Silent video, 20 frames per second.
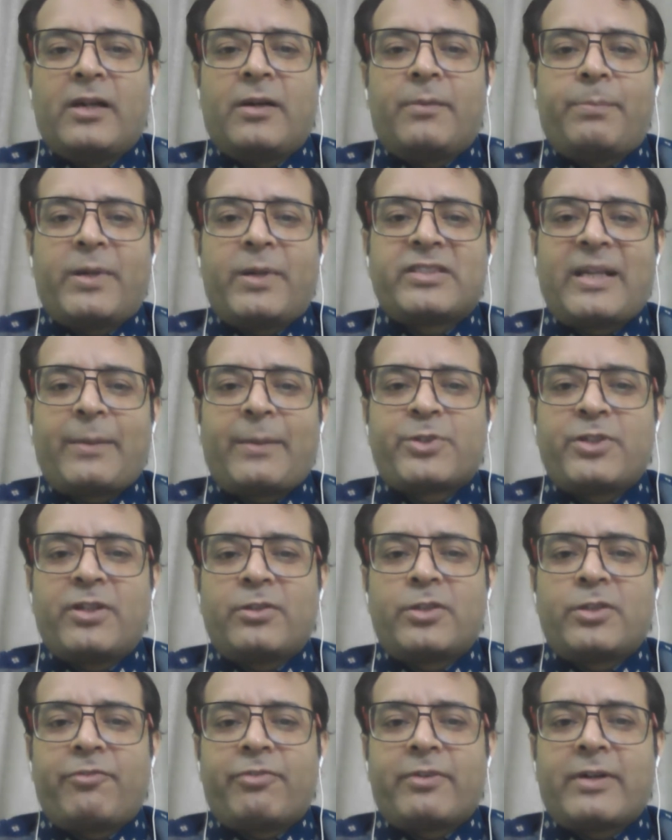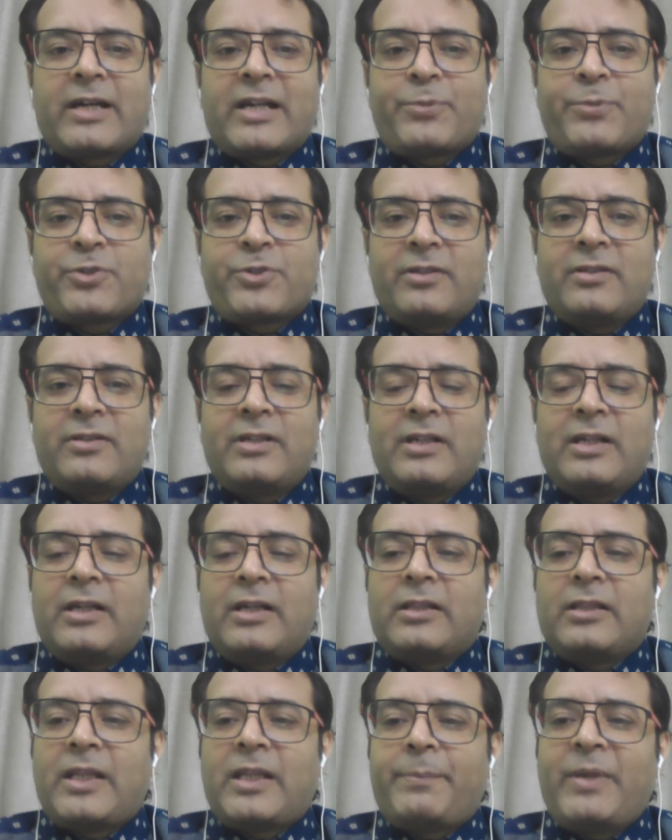Perceptions of corruption,
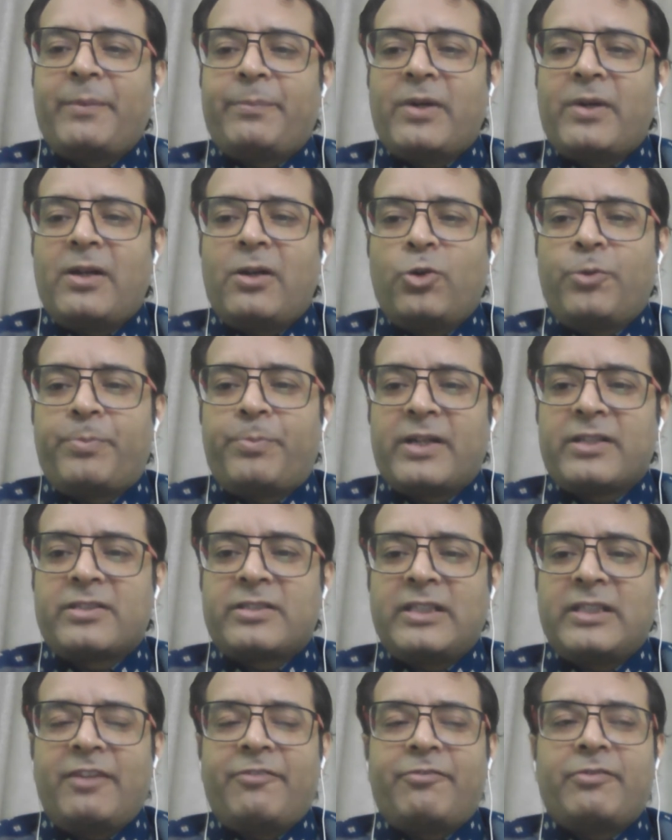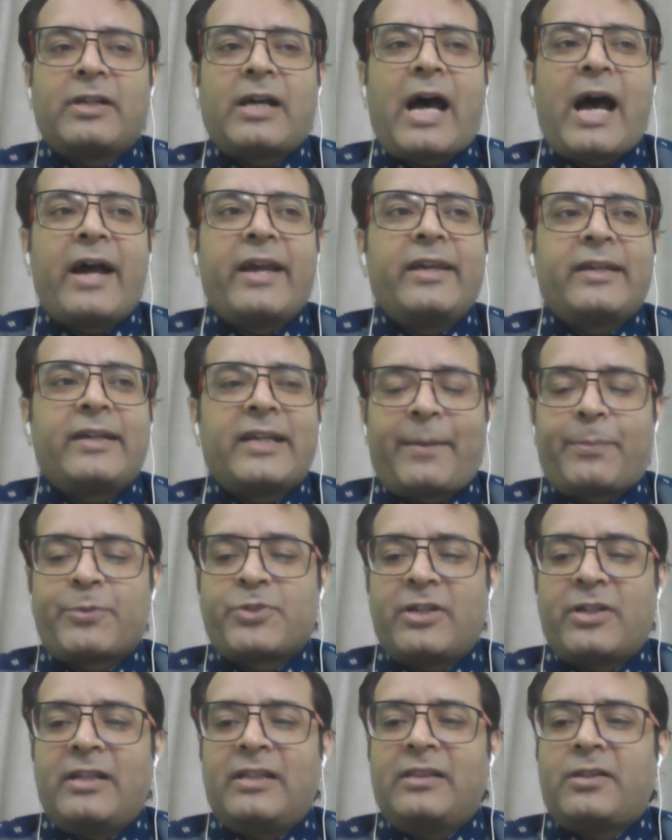the people who perceive high
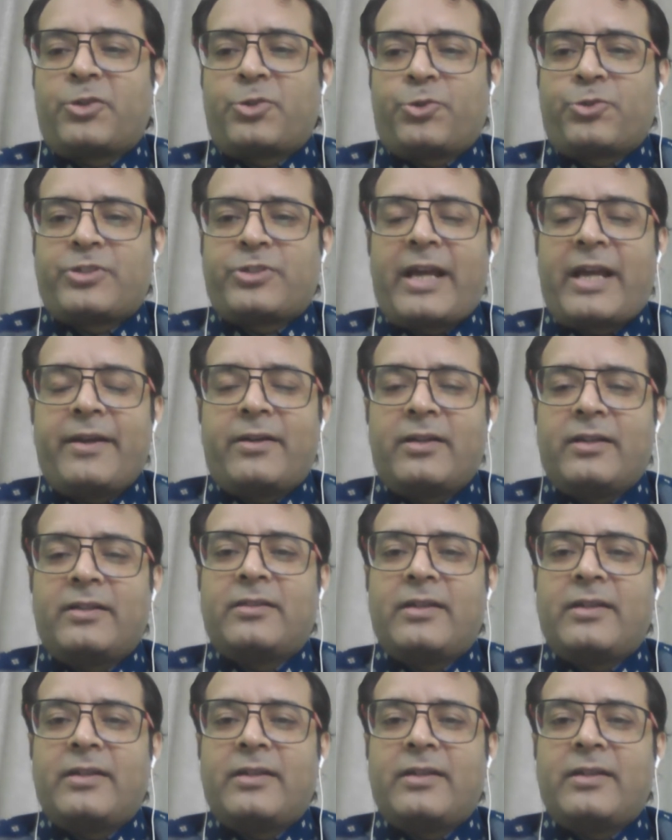corruption in the society,